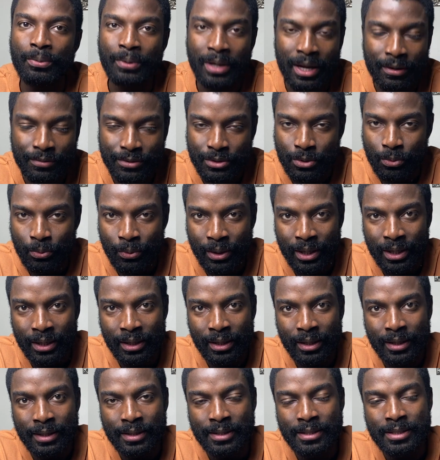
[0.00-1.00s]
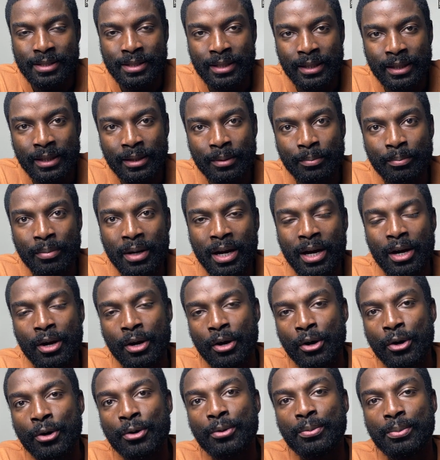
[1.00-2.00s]
We have to wait and see. But I
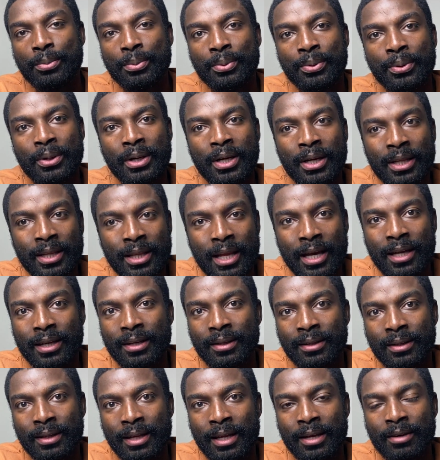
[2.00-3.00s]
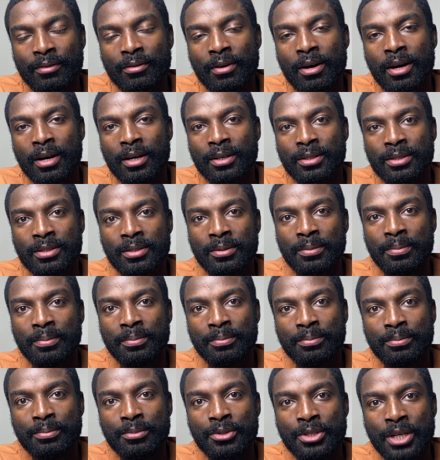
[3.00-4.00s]
hope that there are
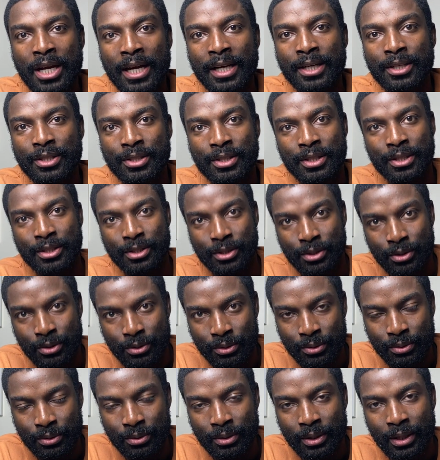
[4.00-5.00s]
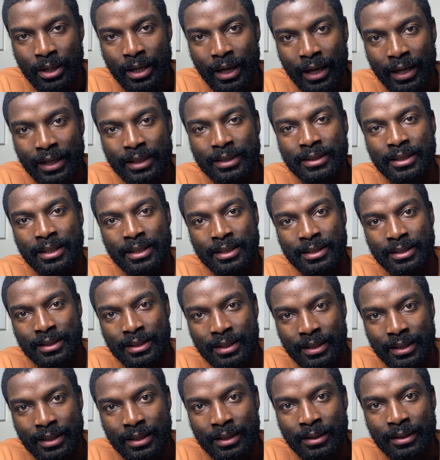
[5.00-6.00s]
some changes to
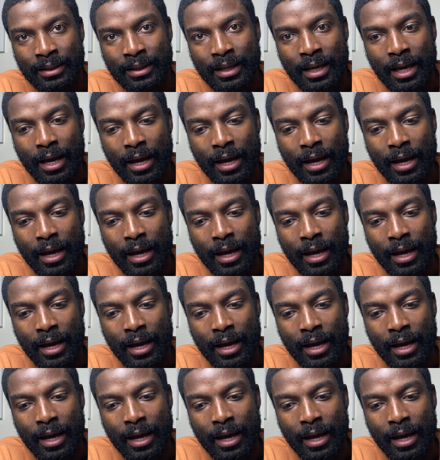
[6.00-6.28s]
existing